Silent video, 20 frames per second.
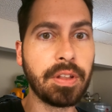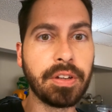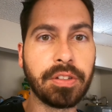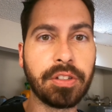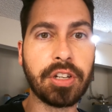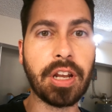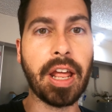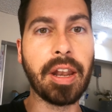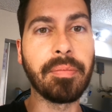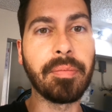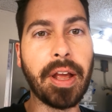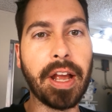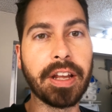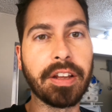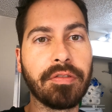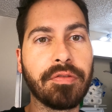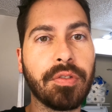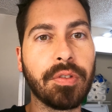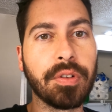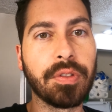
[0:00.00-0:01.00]
Chatting back
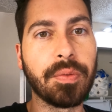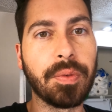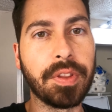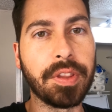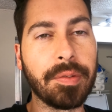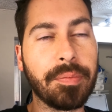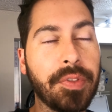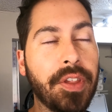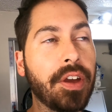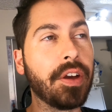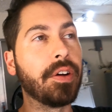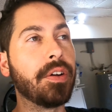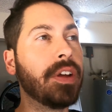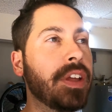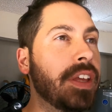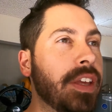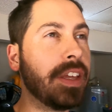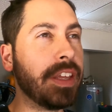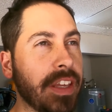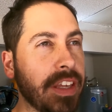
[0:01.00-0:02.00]
and forth with him though,
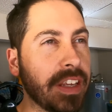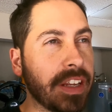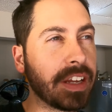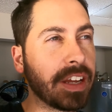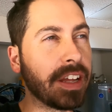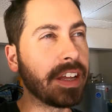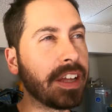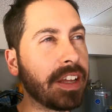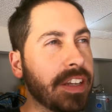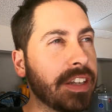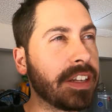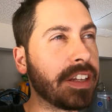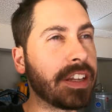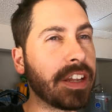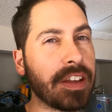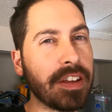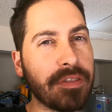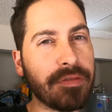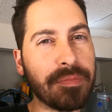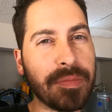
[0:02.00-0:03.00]
he kind of
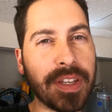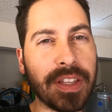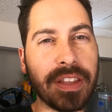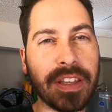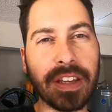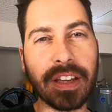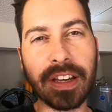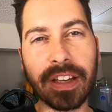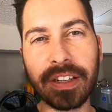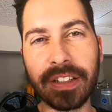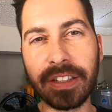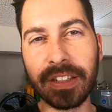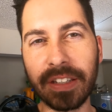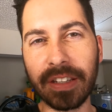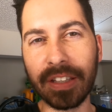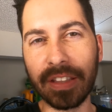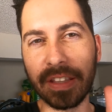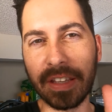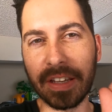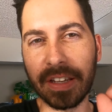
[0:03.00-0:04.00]
gave me the
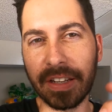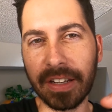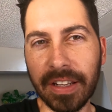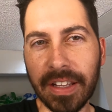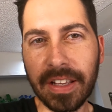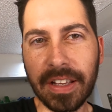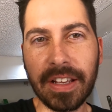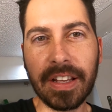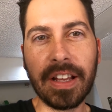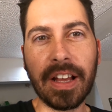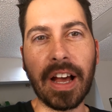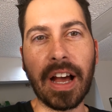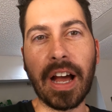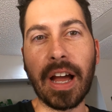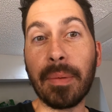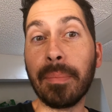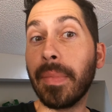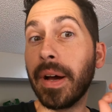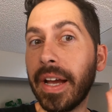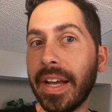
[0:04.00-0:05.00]
idea that
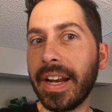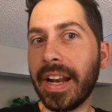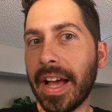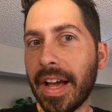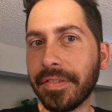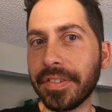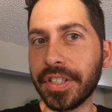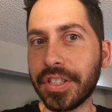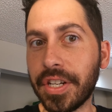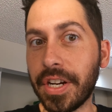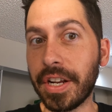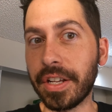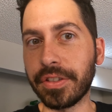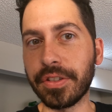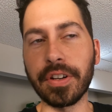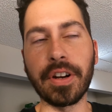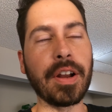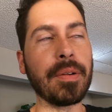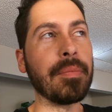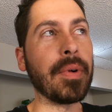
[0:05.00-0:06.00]
I might have a chance,
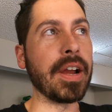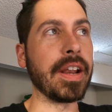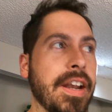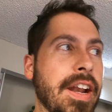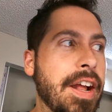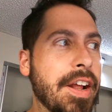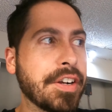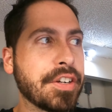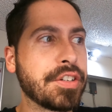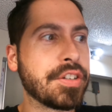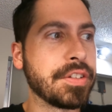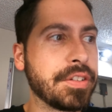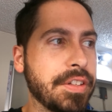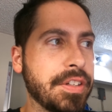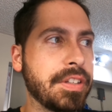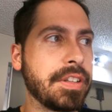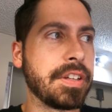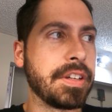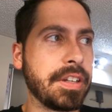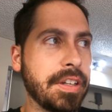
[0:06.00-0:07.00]
or I might
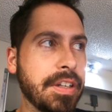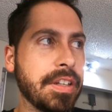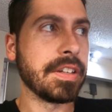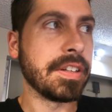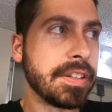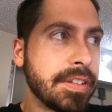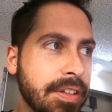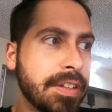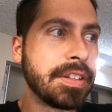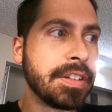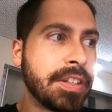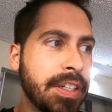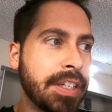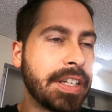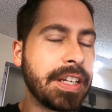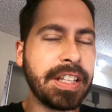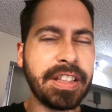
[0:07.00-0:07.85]
actually like at